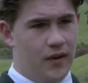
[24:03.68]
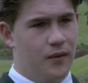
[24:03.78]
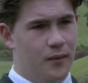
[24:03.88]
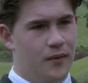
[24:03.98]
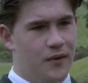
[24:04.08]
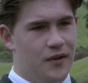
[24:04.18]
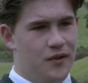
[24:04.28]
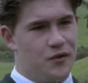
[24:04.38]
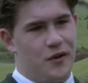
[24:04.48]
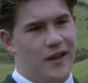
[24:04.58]
Yes.
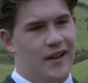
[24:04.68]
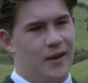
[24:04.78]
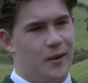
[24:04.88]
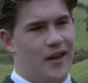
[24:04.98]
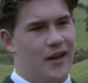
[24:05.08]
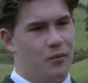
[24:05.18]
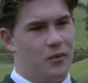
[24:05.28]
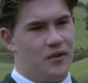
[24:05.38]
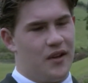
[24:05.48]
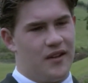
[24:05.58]
Sure, I
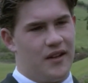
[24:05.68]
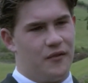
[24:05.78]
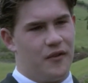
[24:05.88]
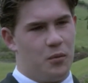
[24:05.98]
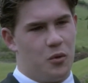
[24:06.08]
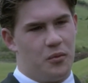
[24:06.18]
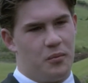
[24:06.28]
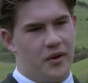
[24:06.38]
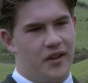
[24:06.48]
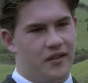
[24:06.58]
would identify more
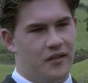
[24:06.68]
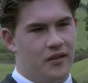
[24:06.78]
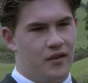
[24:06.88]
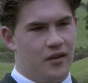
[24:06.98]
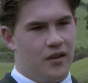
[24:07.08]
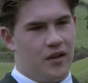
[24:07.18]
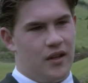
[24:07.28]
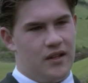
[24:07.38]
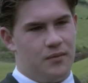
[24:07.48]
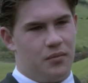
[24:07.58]
with Britain.
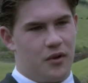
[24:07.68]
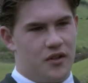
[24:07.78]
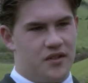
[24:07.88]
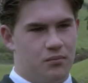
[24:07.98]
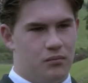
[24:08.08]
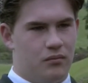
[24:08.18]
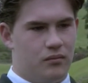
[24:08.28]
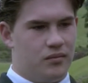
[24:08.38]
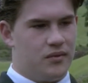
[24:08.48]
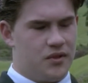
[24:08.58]
Because
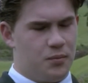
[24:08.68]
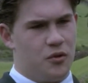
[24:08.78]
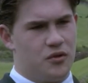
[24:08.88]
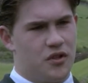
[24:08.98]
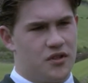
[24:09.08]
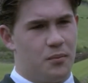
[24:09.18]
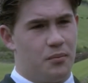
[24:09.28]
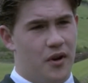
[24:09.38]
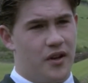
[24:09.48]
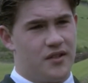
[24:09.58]
I'm a
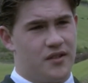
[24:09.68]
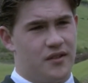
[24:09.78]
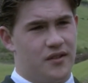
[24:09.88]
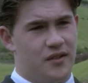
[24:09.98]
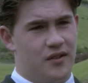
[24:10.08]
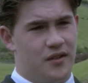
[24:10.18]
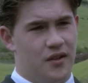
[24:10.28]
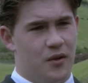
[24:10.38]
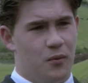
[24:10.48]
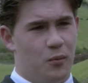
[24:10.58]
Protestant.
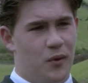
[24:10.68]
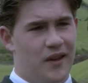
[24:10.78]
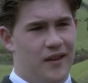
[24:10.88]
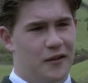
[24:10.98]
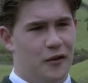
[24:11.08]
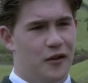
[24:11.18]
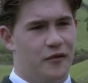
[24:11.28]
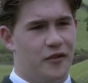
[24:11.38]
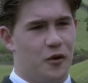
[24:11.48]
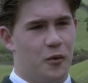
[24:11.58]
And we
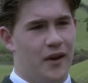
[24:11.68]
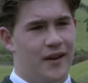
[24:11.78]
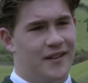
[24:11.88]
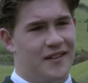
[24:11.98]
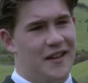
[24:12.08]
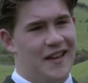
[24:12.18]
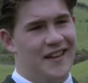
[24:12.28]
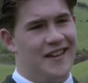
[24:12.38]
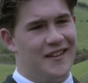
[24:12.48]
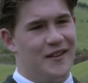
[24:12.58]
love the Queen and
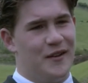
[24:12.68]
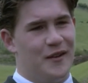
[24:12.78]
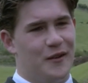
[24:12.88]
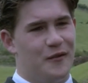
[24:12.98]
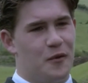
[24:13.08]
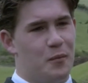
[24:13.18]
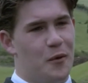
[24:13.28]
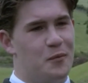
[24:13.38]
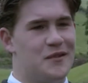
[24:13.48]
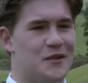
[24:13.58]
they love the
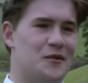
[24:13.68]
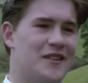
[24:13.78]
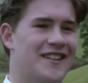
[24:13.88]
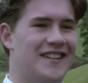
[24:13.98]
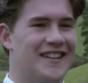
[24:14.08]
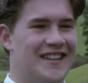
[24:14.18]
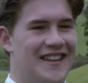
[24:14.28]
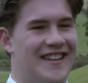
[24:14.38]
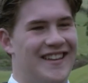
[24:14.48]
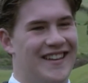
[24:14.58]
Pope, so
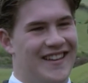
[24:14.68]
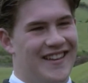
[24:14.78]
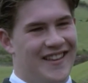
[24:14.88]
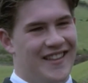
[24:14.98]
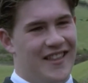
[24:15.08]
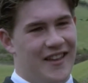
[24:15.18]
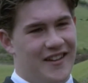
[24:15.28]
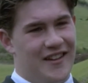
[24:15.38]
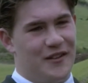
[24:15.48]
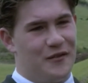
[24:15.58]
they
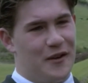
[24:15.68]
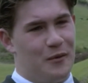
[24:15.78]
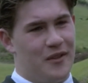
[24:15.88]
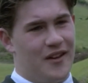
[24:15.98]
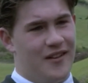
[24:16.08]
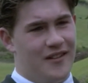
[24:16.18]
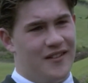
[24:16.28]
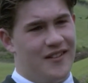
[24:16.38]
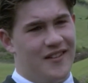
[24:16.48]
identify with Ireland.